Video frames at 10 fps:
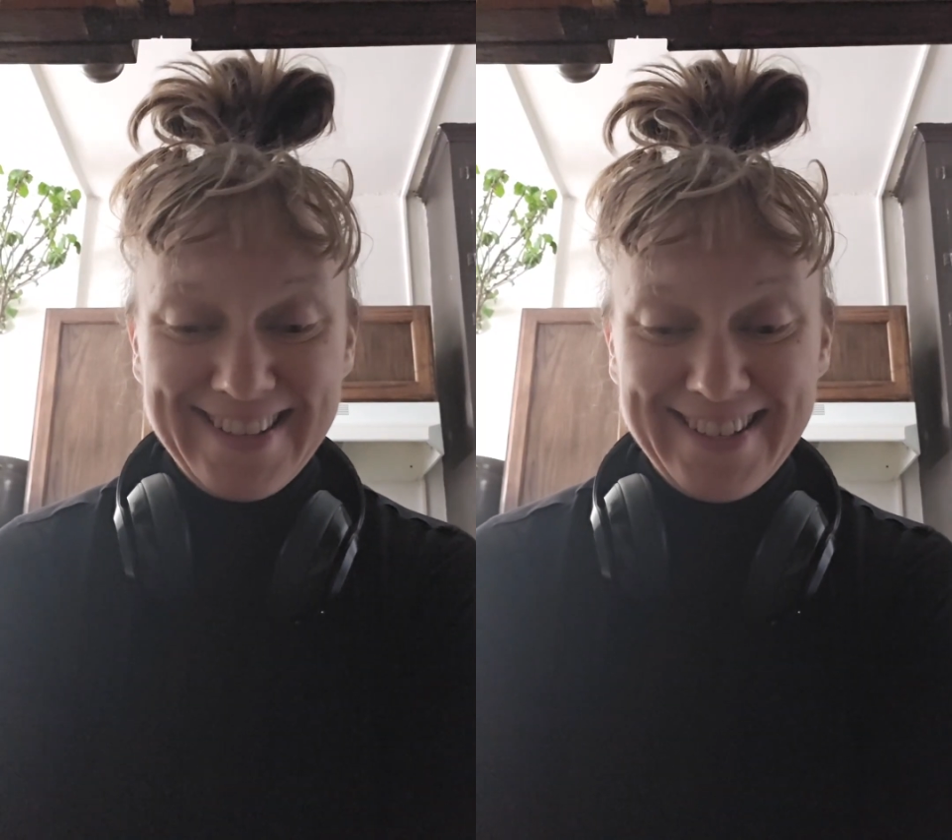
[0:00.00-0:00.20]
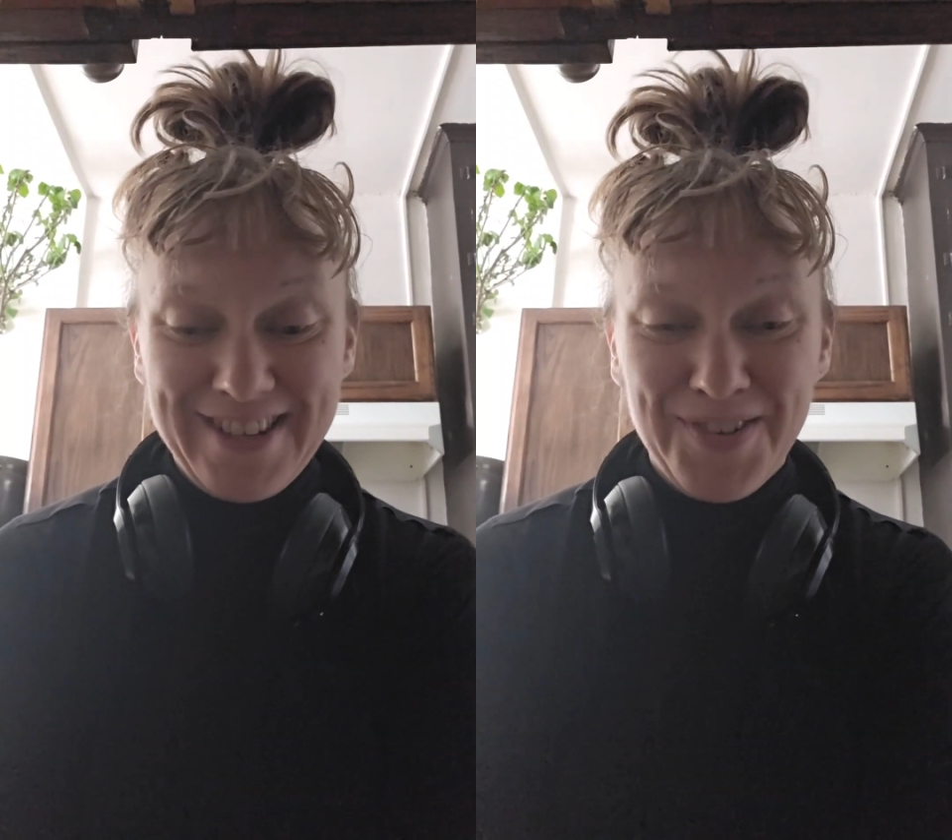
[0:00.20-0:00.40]

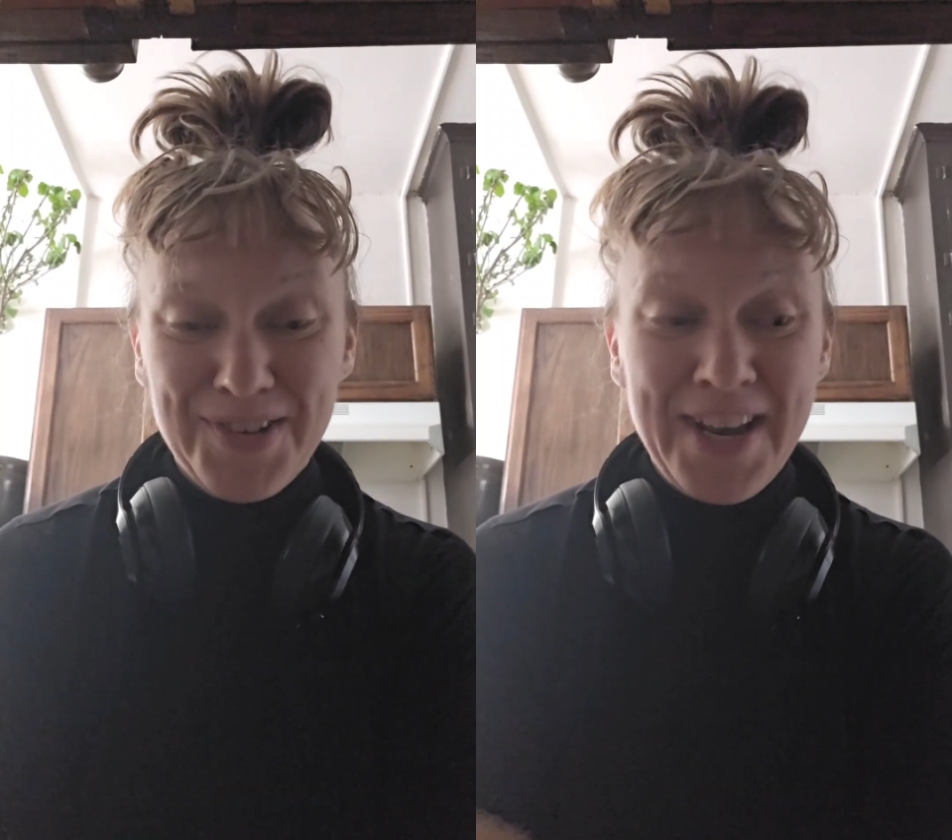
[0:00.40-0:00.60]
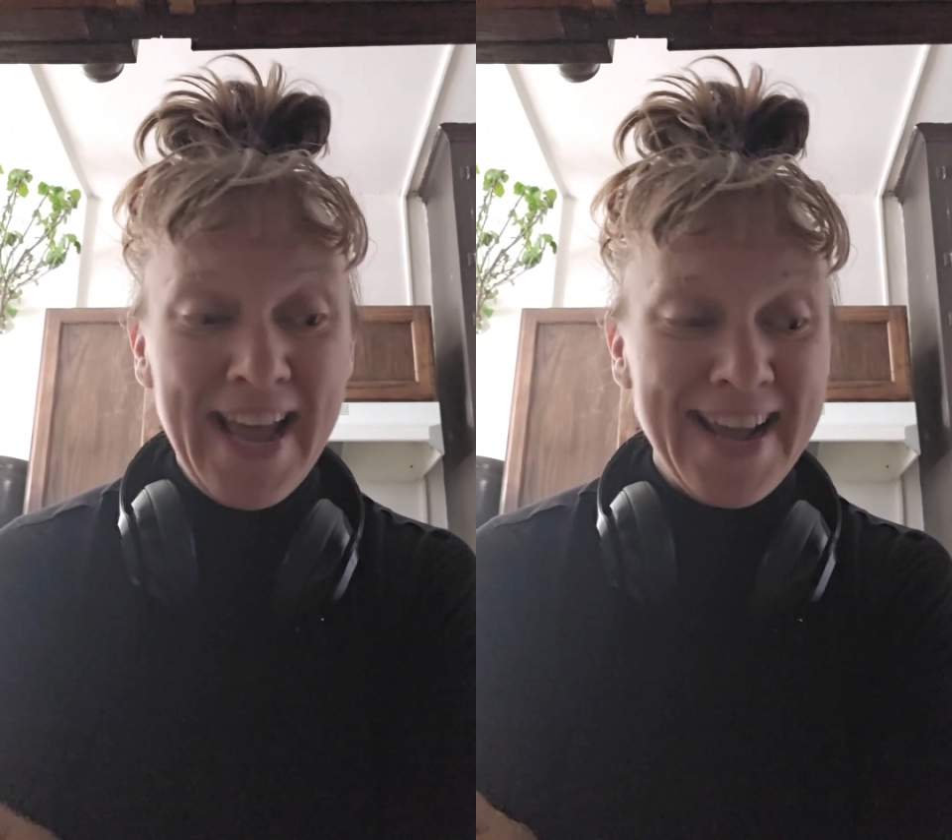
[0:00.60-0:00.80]
So
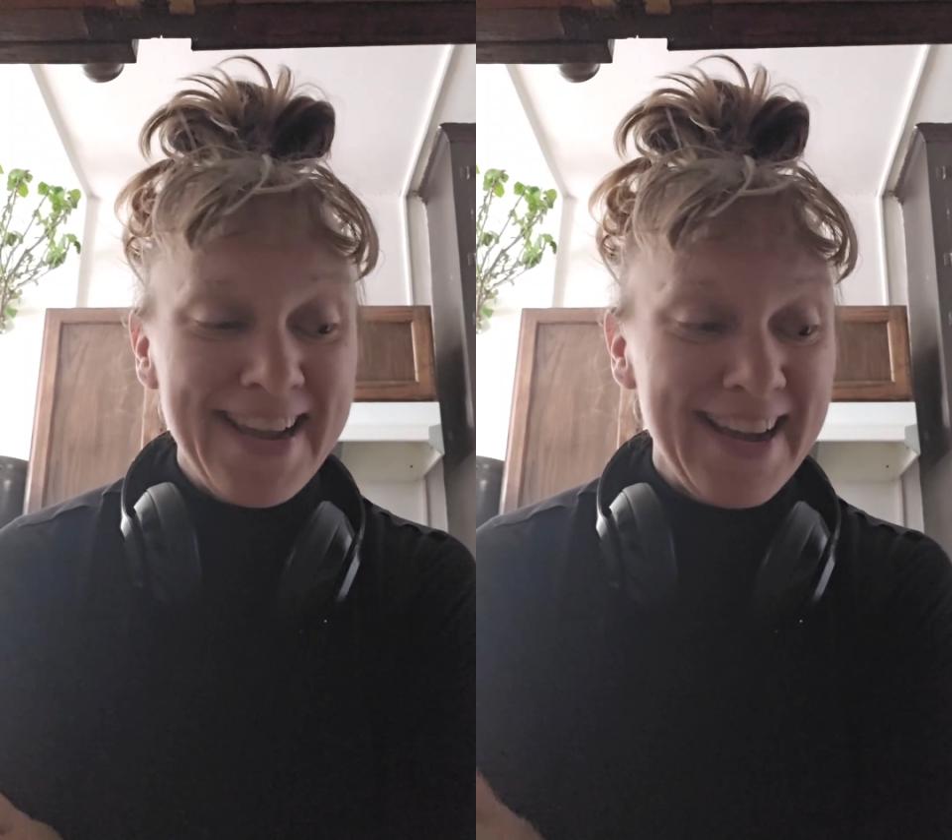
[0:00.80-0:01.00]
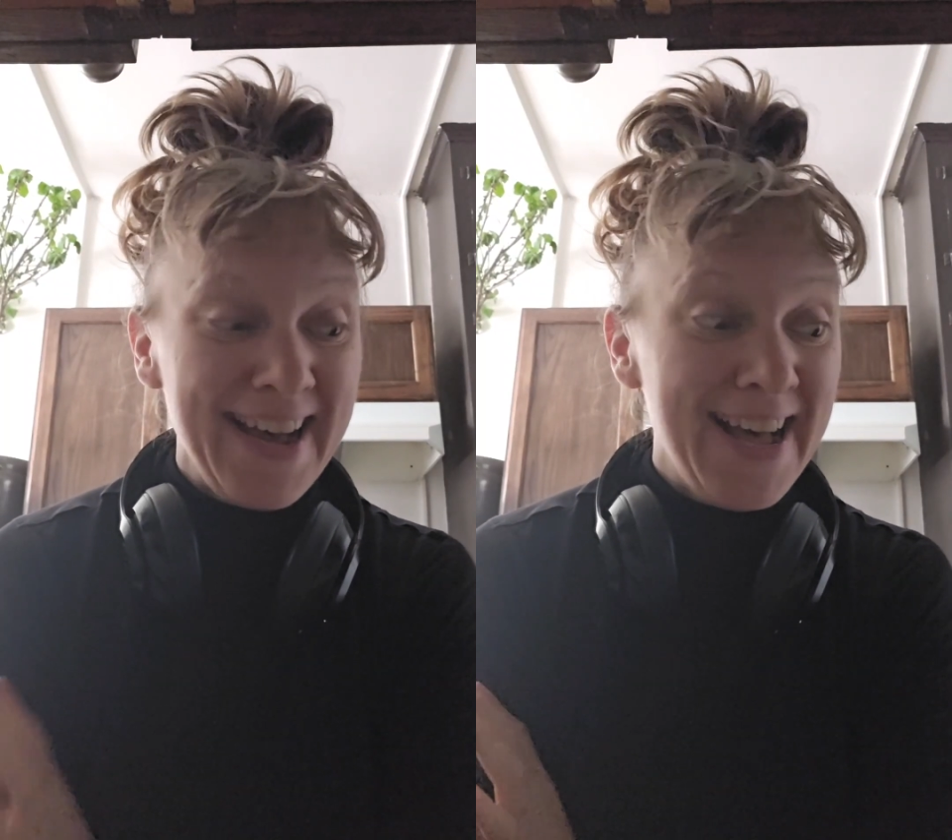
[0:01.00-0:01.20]

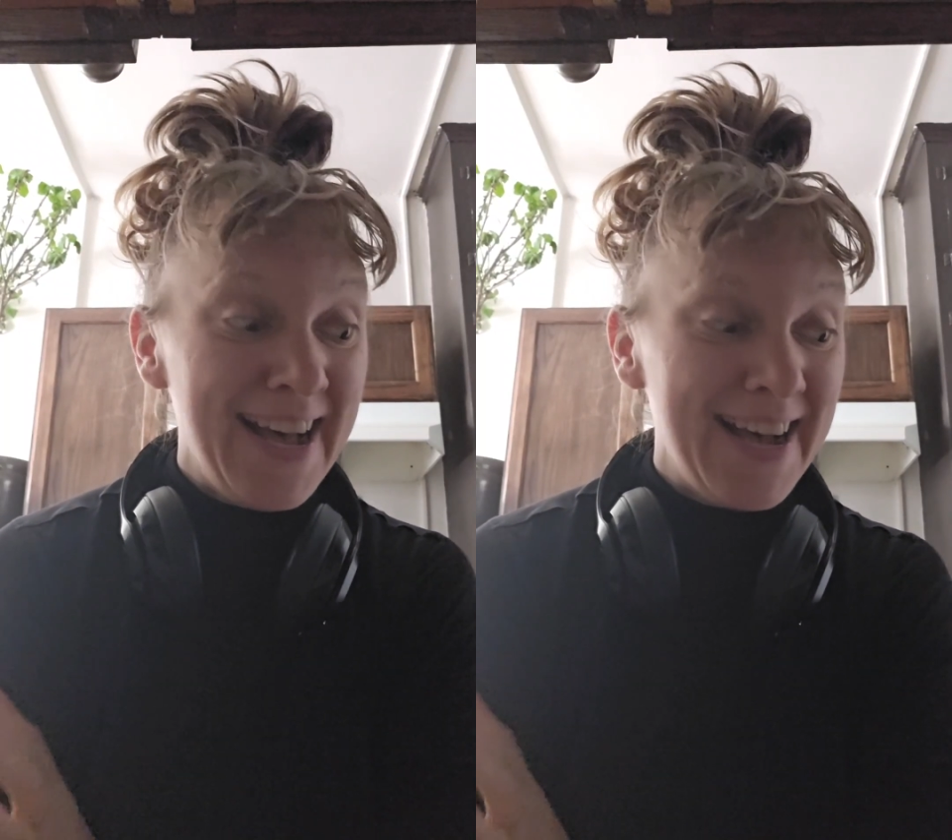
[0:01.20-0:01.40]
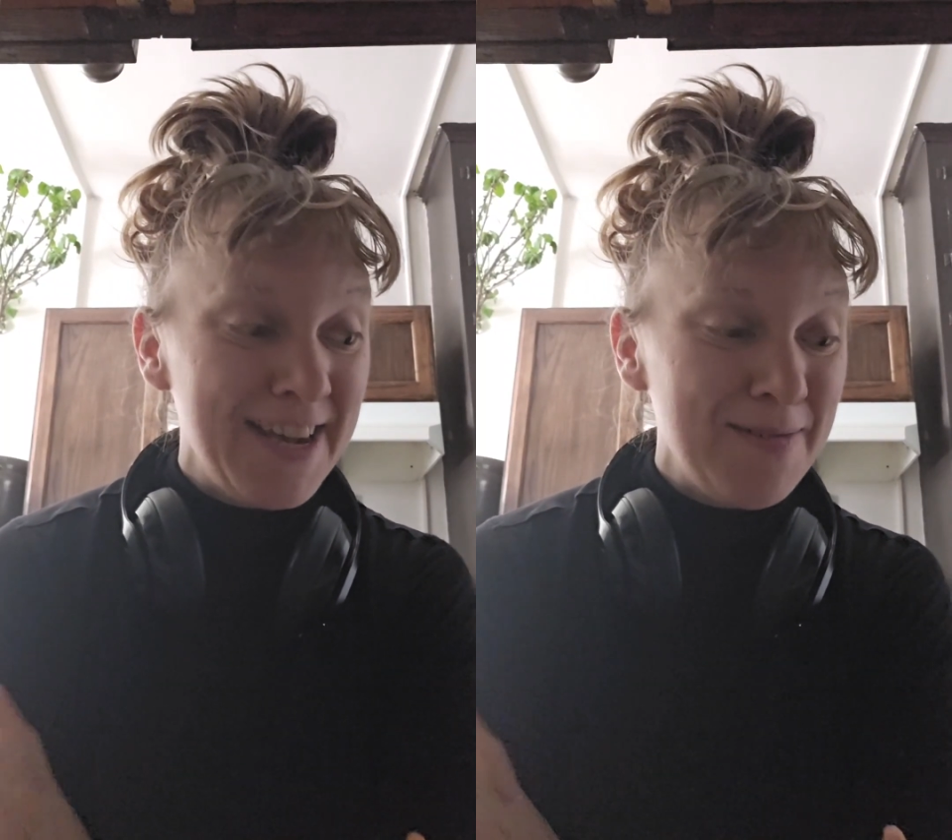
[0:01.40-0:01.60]
today
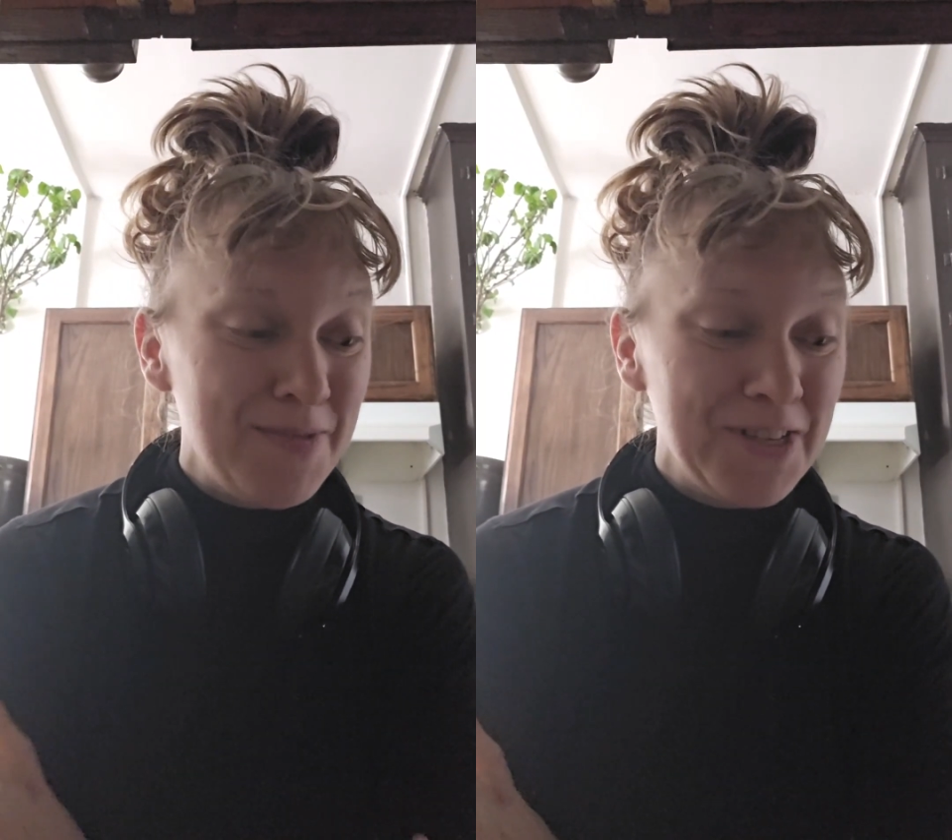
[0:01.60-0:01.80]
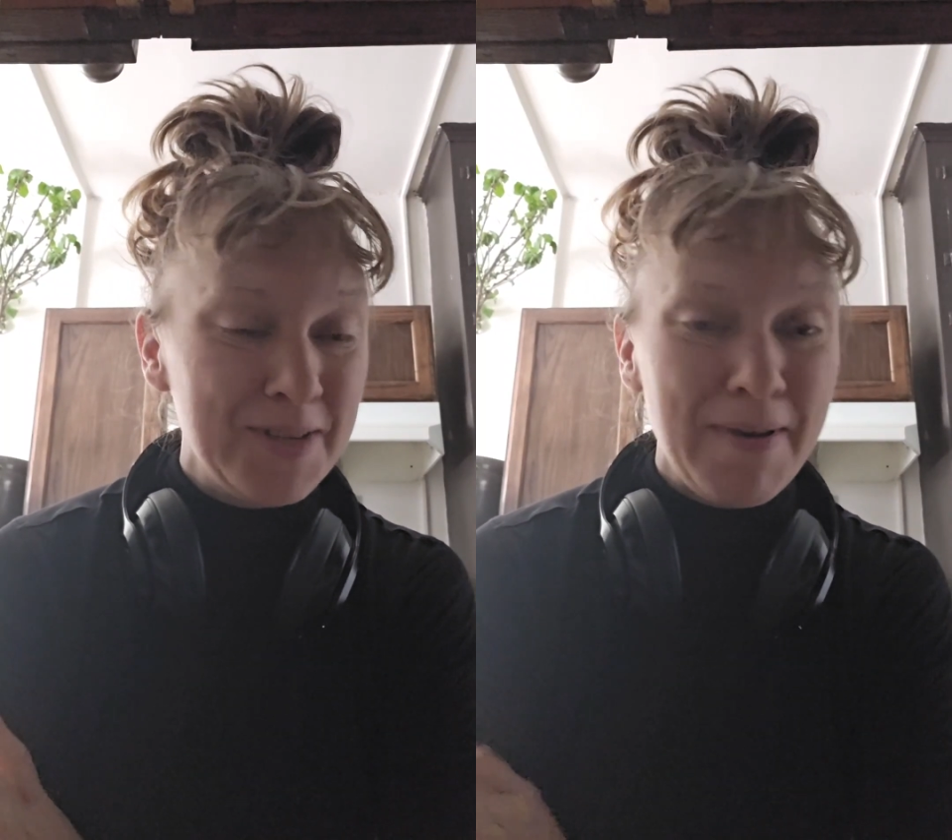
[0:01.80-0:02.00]
I am
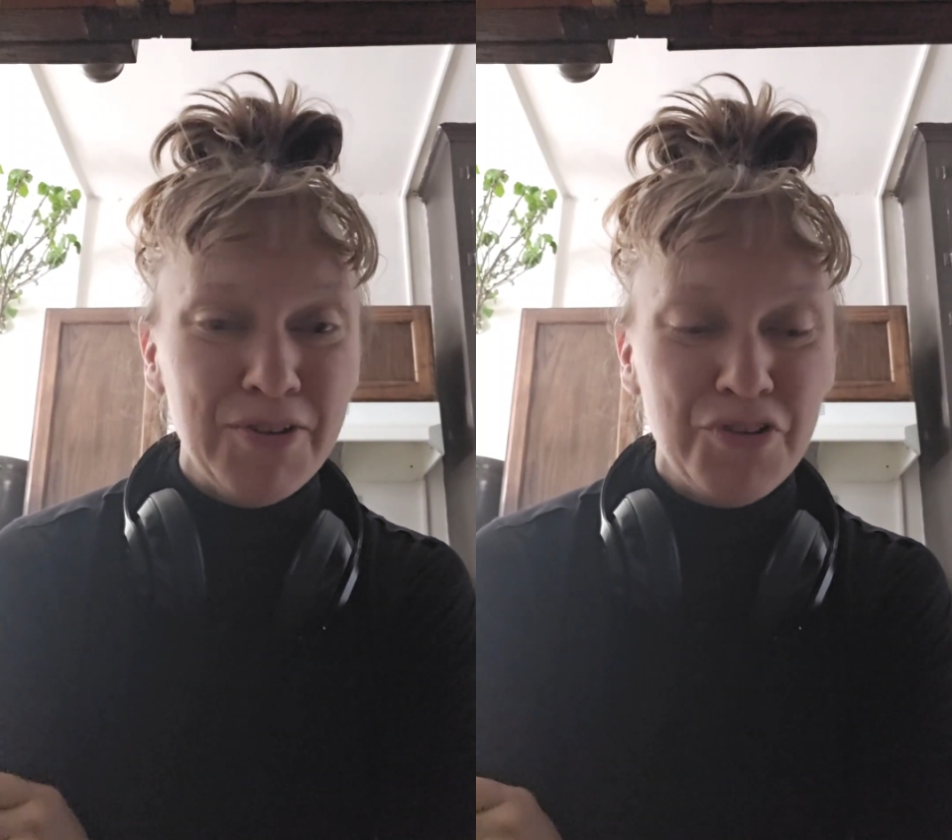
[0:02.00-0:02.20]
just about